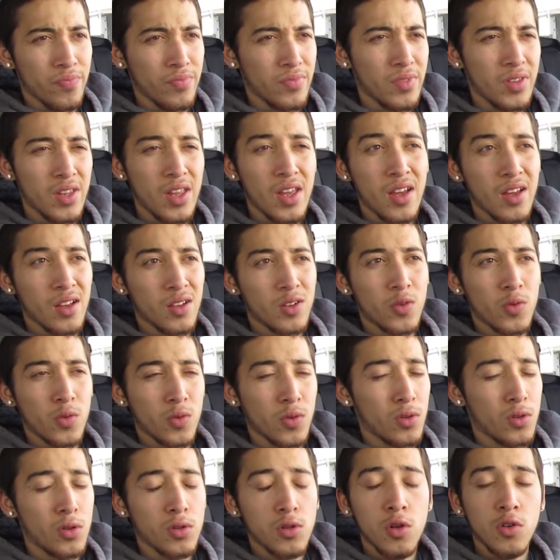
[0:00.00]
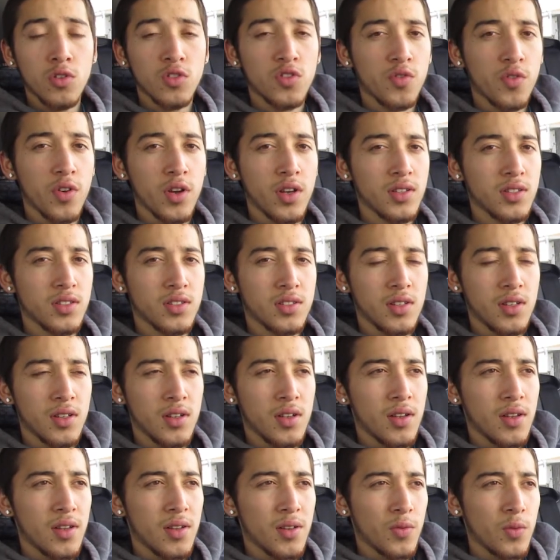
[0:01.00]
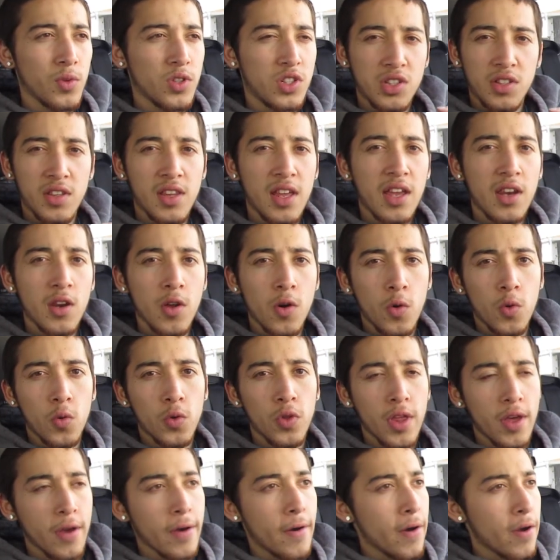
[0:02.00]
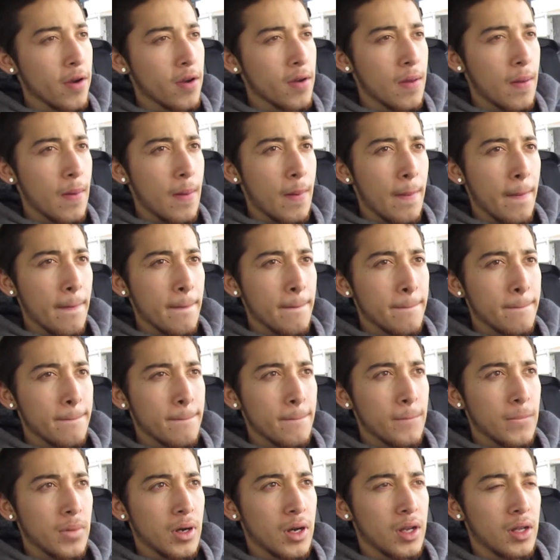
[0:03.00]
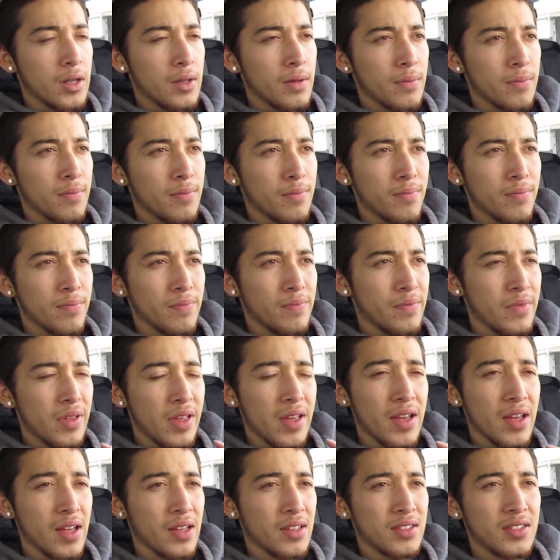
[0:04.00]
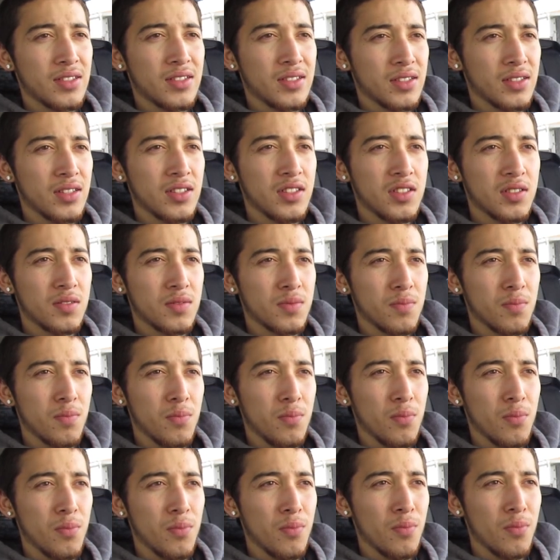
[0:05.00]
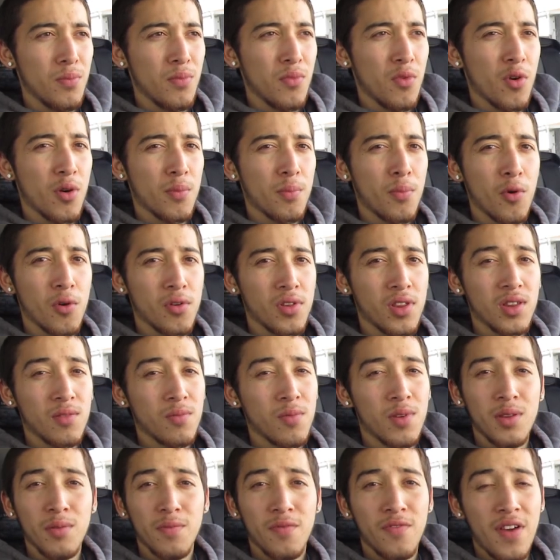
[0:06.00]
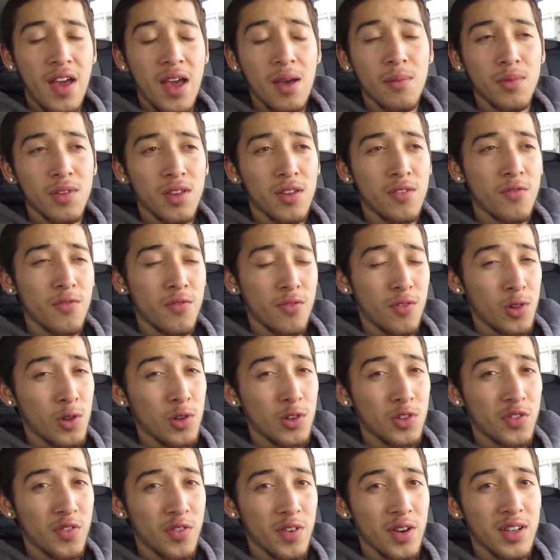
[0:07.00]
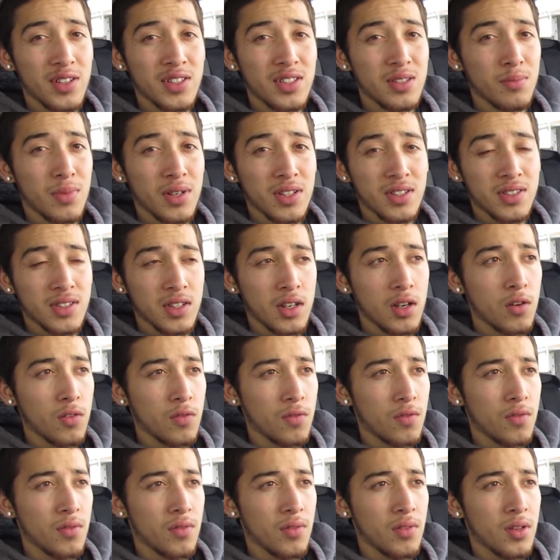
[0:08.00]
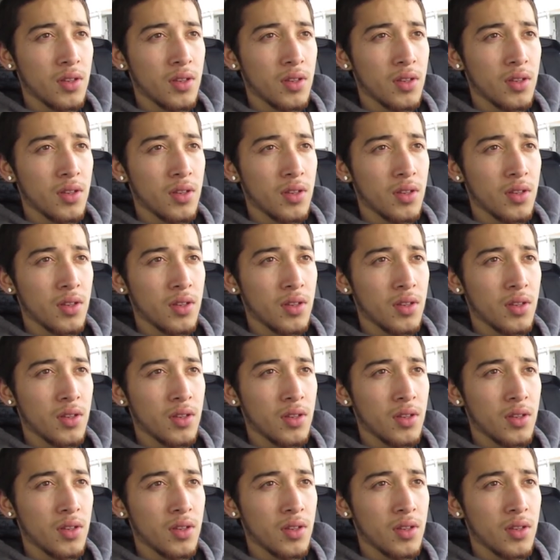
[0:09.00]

Yeah, close friends, which they know who they are. But yeah, it's more importantly been family, close friends, and myself.